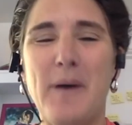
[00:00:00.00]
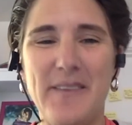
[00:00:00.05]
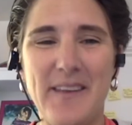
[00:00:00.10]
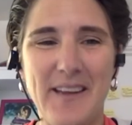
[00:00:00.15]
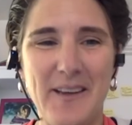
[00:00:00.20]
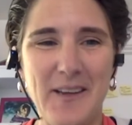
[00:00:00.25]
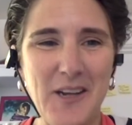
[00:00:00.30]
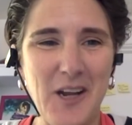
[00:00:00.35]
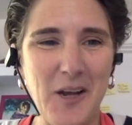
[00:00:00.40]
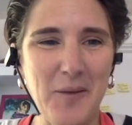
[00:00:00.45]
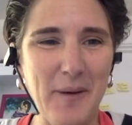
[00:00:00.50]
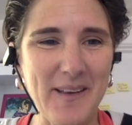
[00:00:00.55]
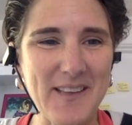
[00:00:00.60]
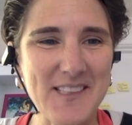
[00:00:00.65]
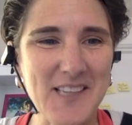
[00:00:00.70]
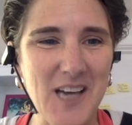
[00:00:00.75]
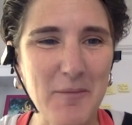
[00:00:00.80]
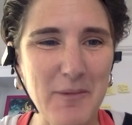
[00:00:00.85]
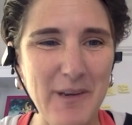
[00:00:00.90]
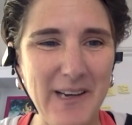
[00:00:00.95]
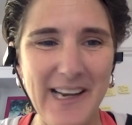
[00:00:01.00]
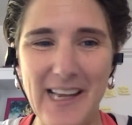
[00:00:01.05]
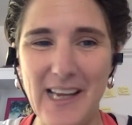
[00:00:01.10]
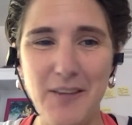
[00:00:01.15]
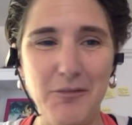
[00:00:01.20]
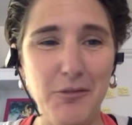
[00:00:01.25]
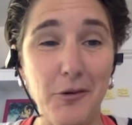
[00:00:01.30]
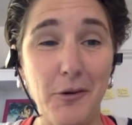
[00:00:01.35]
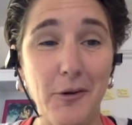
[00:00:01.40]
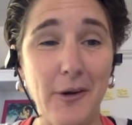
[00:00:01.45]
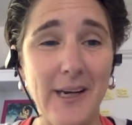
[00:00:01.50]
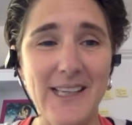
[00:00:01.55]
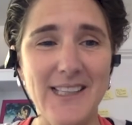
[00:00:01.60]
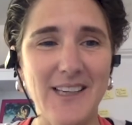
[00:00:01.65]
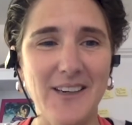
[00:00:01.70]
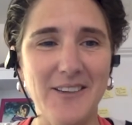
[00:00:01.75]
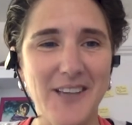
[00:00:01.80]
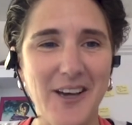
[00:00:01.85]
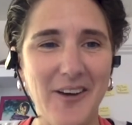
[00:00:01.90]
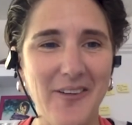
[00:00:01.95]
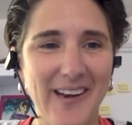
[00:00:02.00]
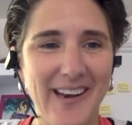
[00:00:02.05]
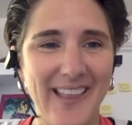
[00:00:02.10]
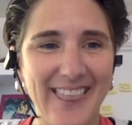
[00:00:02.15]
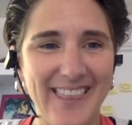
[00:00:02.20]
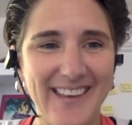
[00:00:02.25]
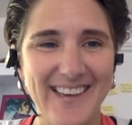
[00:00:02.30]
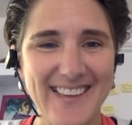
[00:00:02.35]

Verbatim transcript: Which by the you know by the time you leave, you really don't know